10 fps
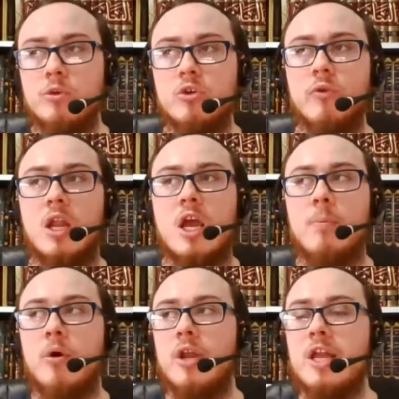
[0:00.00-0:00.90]
We don't rely
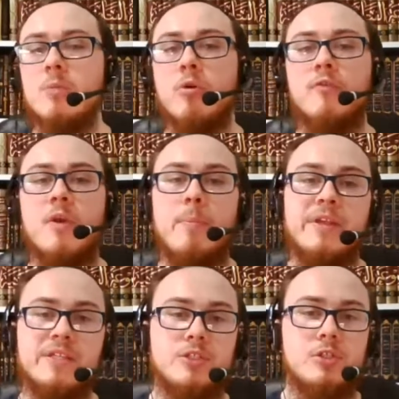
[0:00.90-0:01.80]
upon any prophet and
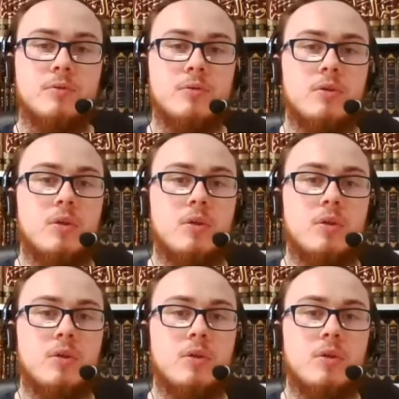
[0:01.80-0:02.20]
messenger.